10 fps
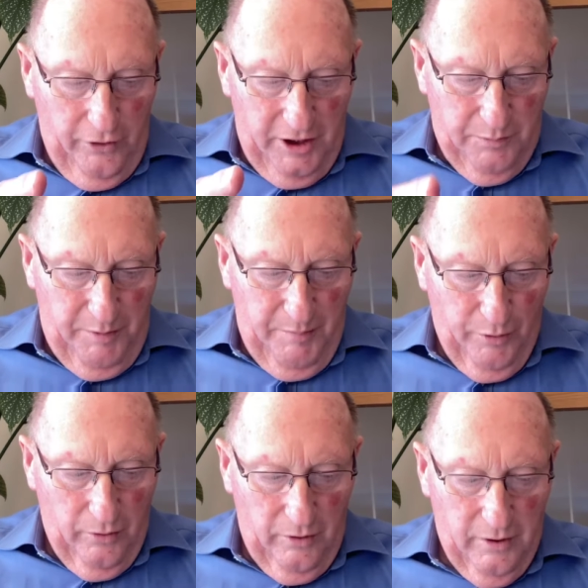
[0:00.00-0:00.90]
his
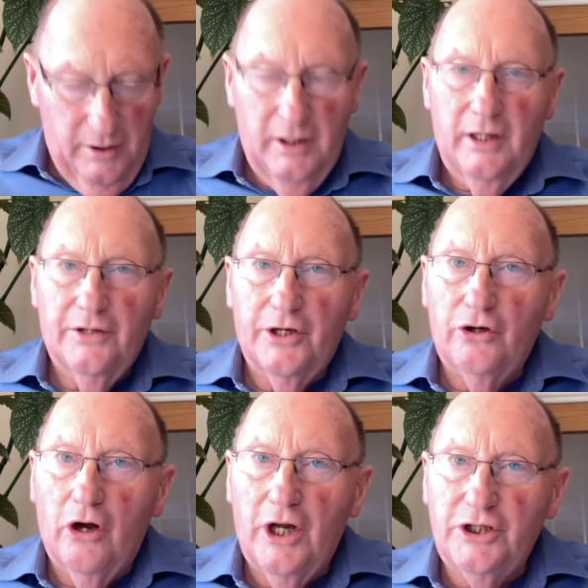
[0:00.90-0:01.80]
people the
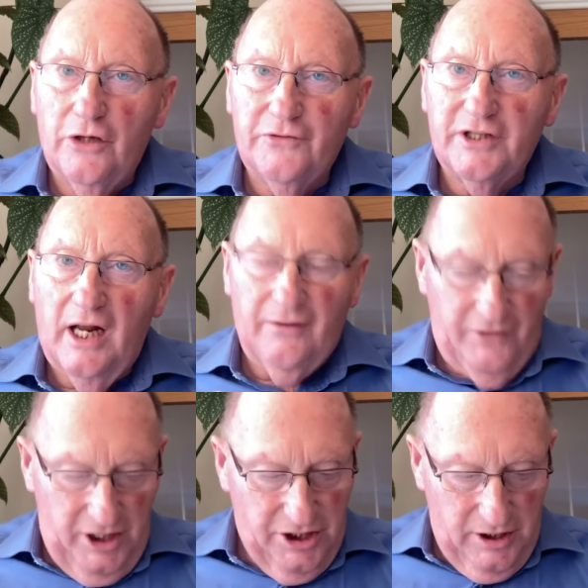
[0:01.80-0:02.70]
knowledge of
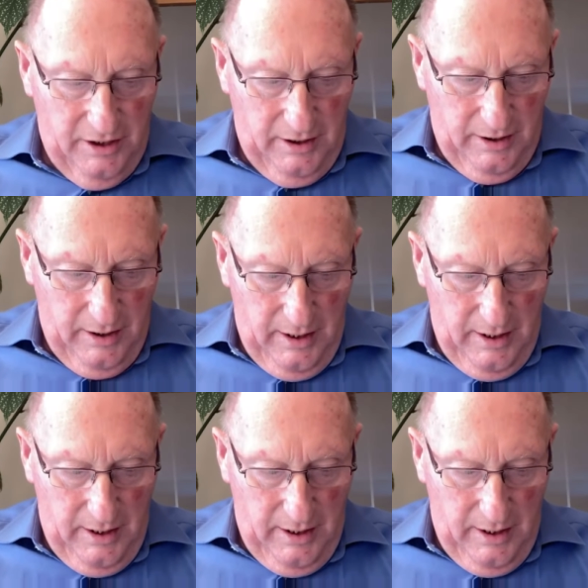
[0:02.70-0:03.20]
salvation